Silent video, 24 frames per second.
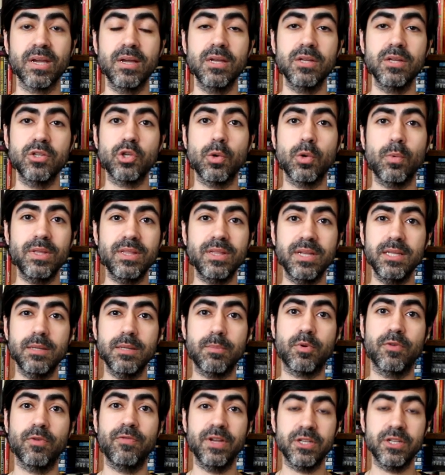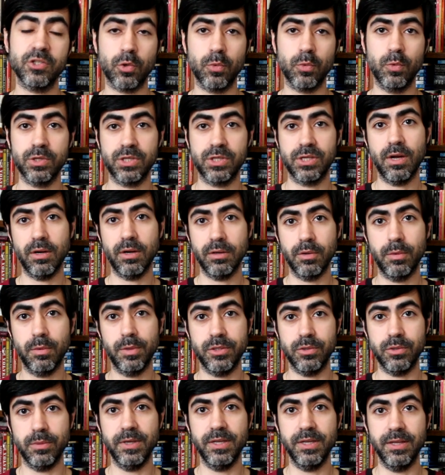So one day the professor was not going
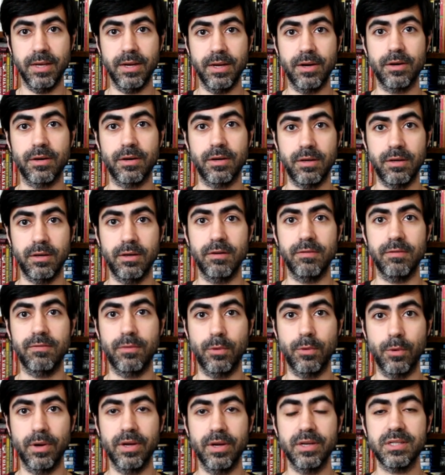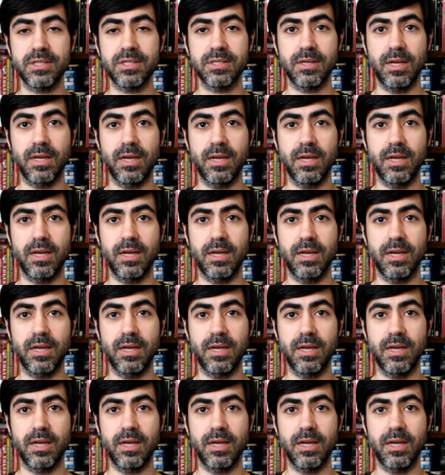to be there for us,